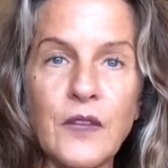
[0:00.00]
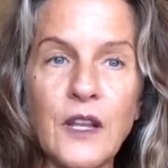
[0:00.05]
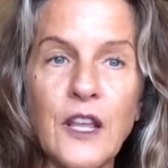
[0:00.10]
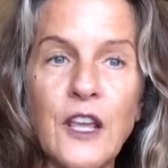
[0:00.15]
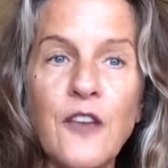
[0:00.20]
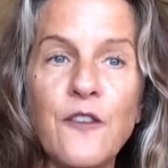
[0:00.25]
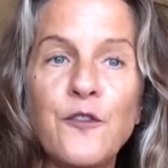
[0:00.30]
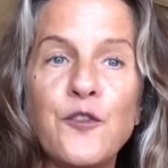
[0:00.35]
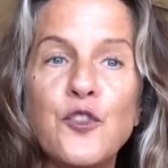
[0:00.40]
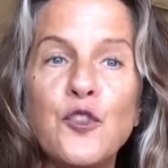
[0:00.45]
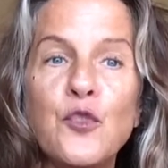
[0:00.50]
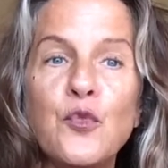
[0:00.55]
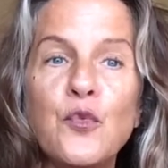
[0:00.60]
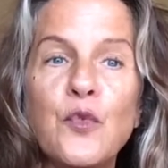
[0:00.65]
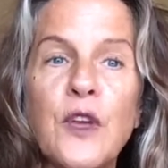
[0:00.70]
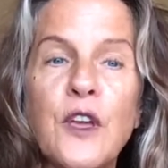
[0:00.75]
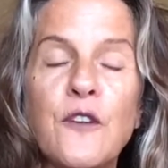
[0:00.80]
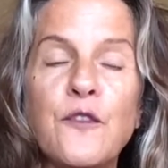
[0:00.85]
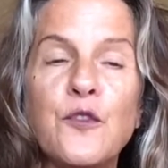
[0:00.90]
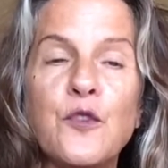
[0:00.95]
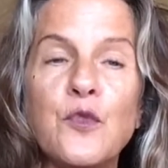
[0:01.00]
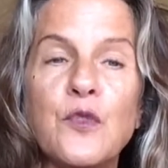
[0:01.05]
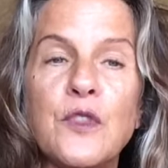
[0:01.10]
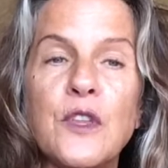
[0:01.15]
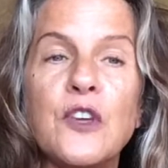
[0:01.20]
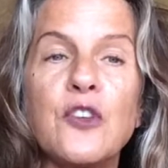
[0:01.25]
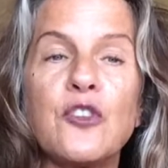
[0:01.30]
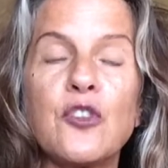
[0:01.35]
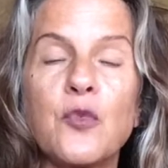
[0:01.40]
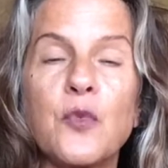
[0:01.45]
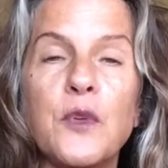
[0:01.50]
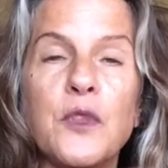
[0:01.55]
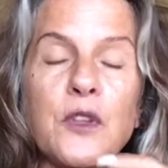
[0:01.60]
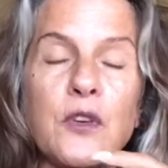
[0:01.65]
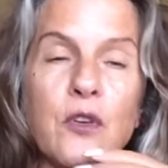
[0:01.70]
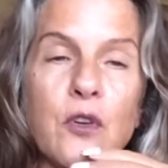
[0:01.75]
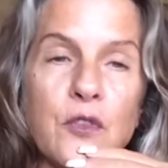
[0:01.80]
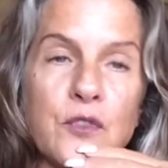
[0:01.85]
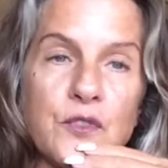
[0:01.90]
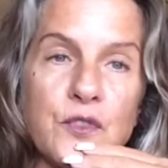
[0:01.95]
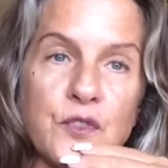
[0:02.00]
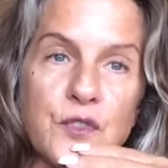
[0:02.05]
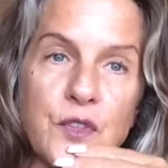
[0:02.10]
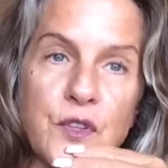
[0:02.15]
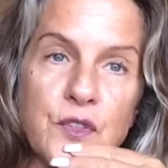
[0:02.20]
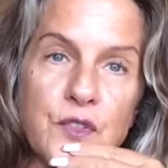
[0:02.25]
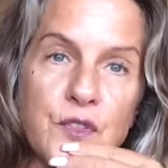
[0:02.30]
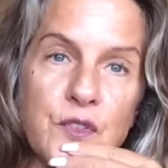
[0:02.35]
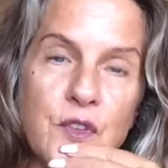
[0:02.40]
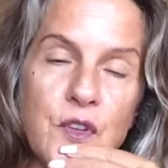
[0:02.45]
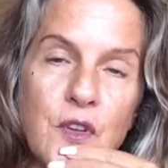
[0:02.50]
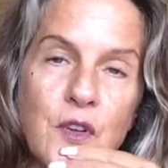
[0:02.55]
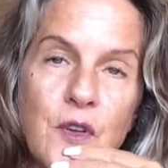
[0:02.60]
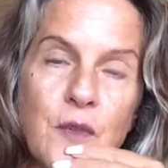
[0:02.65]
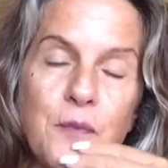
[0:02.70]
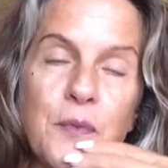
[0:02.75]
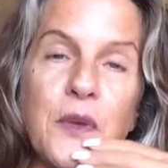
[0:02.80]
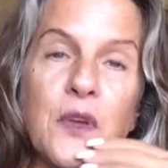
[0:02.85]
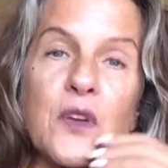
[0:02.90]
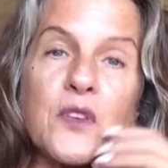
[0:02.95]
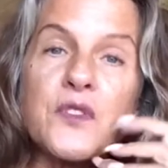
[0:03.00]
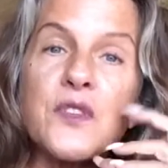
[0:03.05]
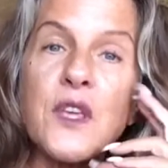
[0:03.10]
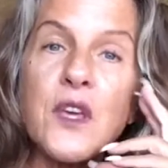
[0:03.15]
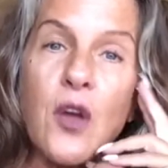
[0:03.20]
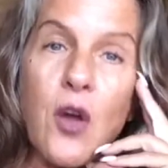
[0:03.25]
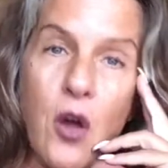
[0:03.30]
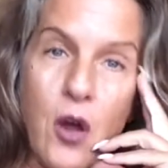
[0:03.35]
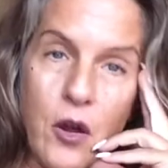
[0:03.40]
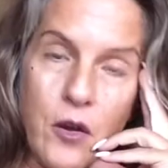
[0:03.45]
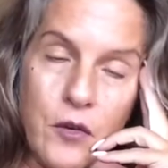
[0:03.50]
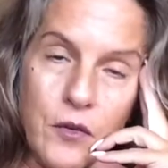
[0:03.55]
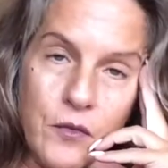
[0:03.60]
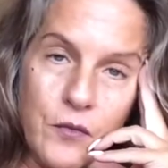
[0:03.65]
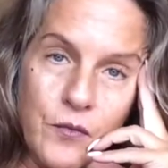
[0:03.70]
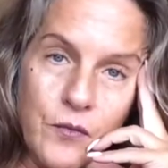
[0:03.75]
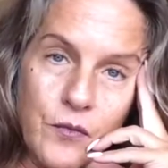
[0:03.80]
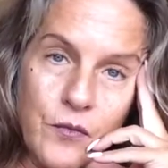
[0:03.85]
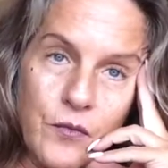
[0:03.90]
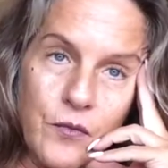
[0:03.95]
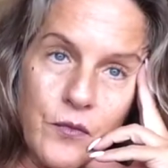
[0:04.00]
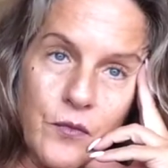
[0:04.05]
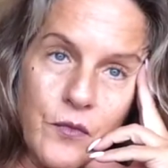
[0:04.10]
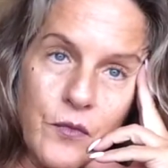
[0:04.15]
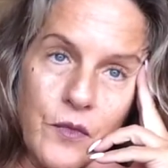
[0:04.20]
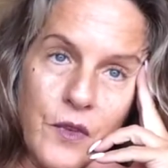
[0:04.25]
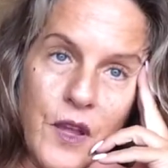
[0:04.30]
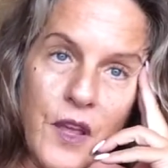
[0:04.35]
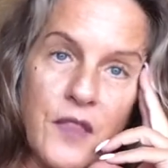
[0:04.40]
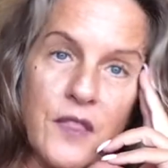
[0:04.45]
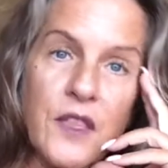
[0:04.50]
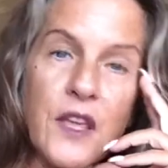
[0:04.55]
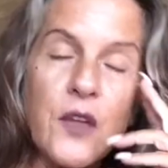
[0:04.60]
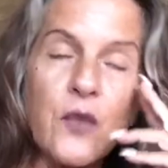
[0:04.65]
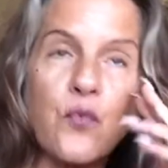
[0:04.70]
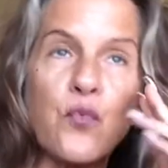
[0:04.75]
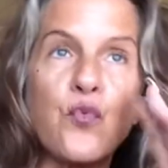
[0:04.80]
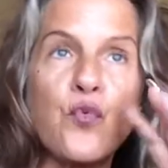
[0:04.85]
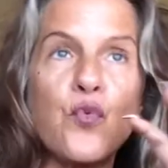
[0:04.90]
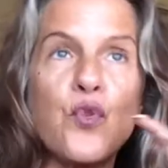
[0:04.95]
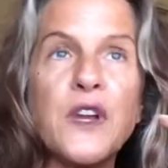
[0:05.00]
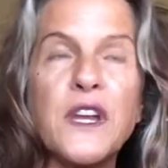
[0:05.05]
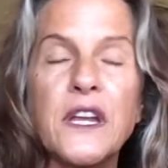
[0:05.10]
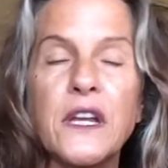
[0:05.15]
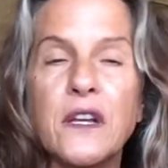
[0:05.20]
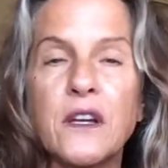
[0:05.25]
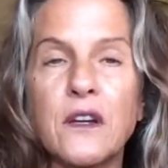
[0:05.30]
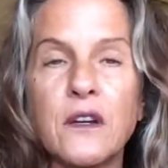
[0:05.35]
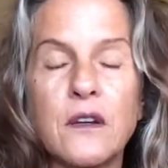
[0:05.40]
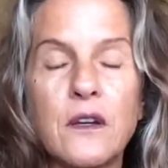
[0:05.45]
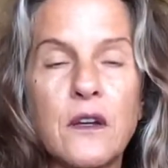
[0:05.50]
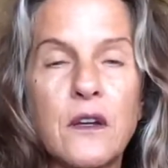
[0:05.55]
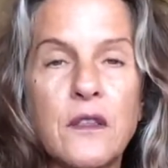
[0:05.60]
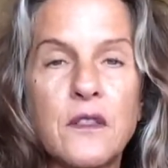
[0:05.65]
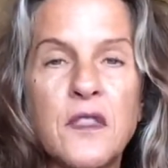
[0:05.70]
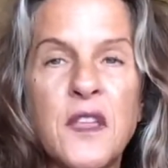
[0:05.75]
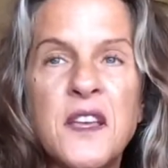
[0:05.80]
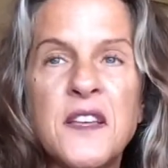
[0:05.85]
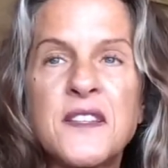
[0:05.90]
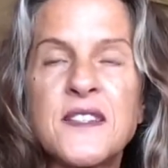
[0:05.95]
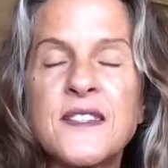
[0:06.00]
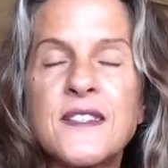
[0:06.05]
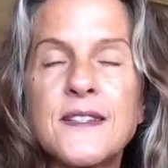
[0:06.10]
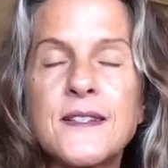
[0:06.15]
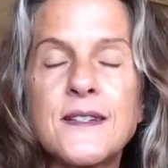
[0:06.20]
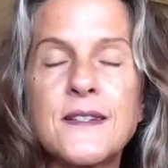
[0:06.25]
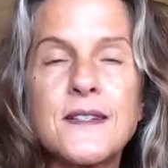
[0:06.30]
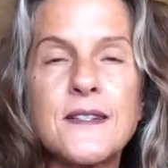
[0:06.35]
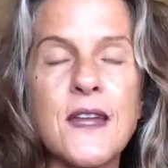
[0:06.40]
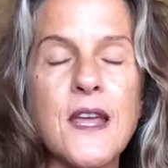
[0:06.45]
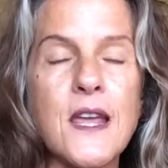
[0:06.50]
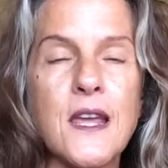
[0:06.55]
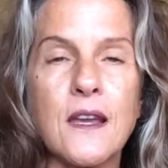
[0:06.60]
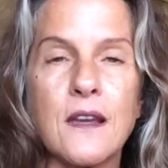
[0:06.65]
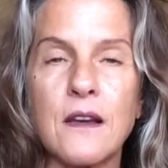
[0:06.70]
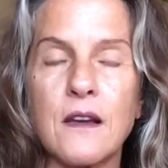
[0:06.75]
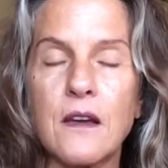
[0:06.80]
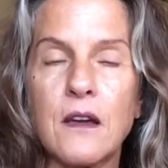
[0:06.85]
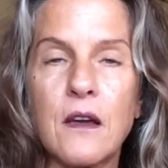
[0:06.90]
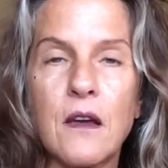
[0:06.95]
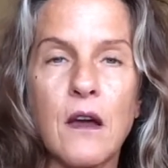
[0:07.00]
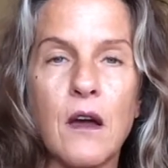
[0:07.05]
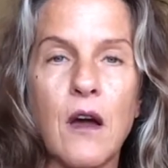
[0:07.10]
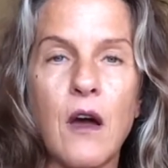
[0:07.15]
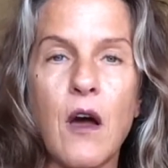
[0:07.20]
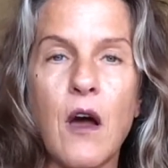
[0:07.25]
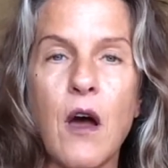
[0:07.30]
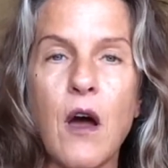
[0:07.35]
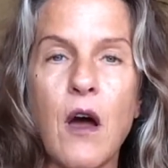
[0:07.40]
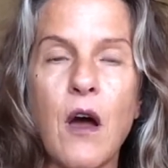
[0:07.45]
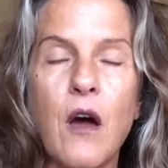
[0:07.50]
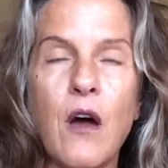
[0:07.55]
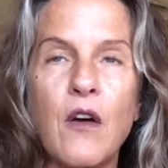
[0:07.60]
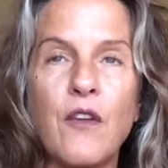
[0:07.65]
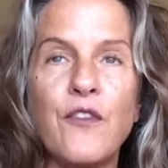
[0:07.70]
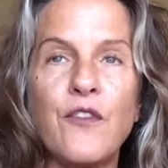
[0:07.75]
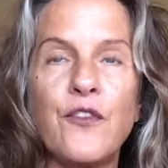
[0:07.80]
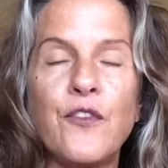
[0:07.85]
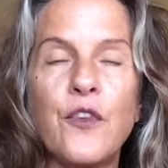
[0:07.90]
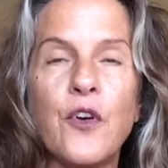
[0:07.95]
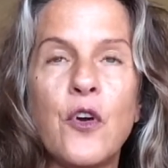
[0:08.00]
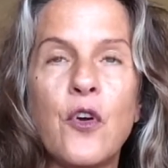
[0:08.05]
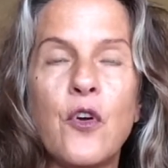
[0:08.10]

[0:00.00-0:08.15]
if you think you're with a narcissist. Because they are. And they reek. They stink of